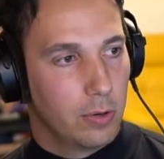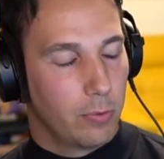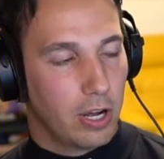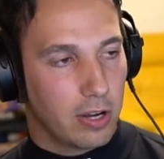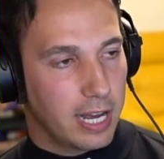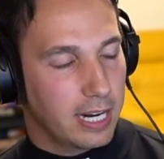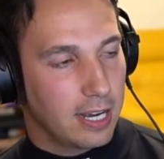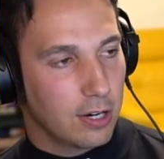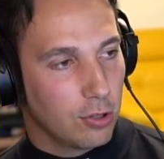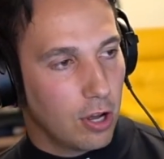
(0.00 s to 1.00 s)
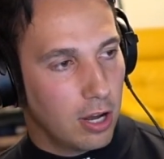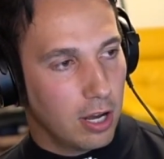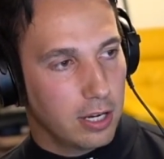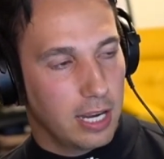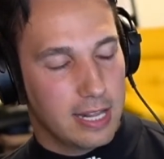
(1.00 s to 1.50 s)
We all kind of got
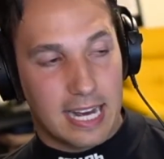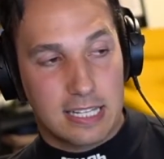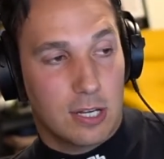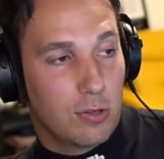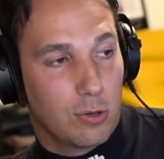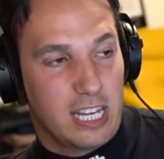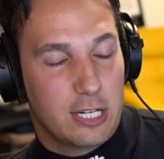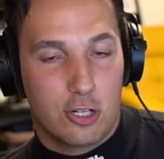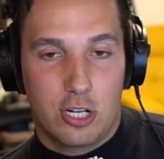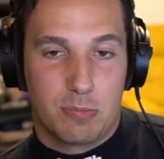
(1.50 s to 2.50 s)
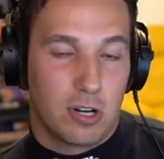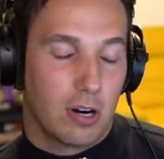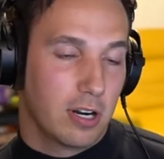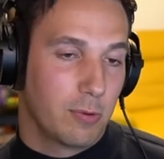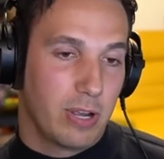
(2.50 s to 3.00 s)
along. And that's how the relationship
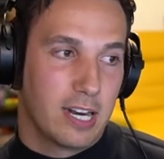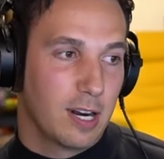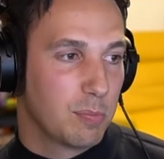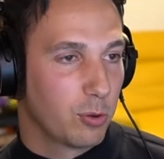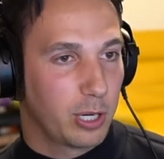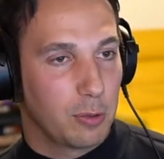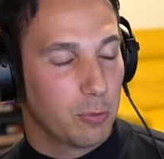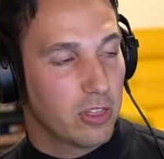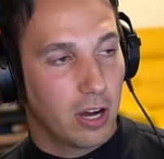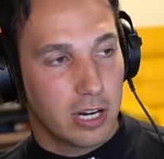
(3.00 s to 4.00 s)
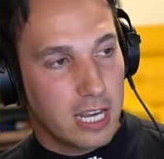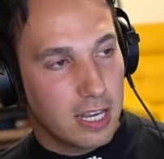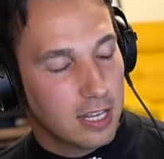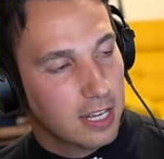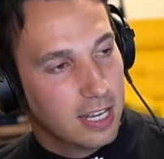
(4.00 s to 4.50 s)
started. We ended up working with
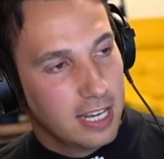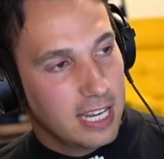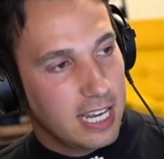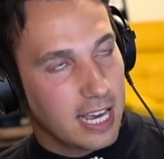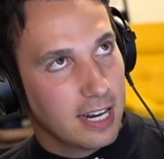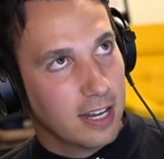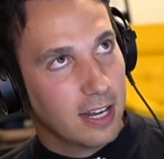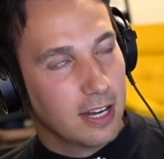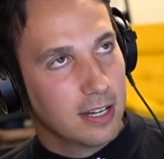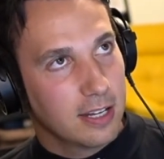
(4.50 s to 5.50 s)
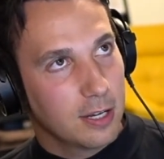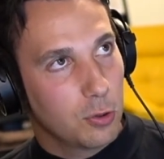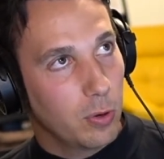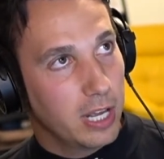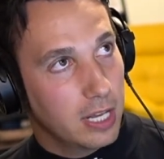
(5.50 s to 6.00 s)
Honey. He had a
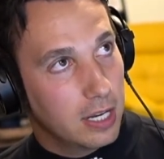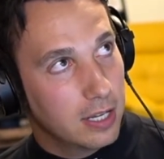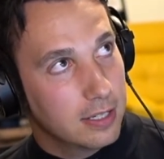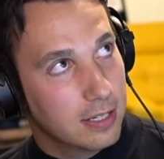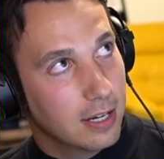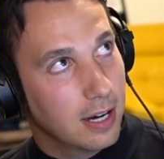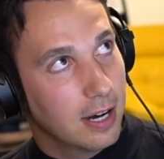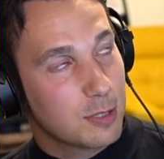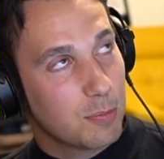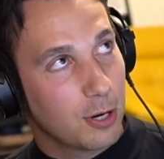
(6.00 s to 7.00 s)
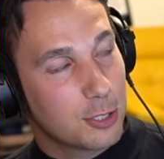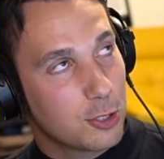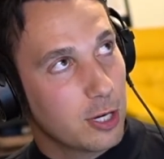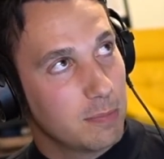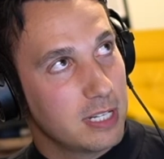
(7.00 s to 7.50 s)
Quid
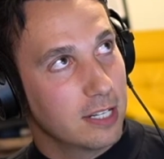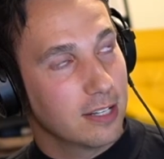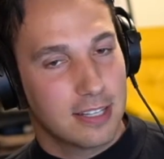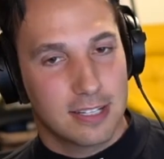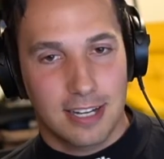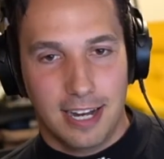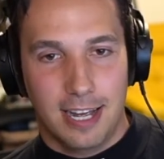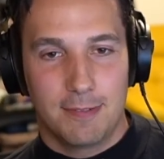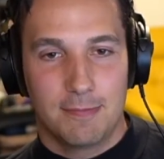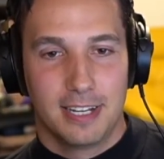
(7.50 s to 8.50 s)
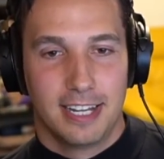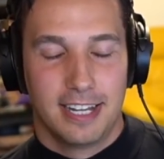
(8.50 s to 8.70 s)
sponsorship deal at the time.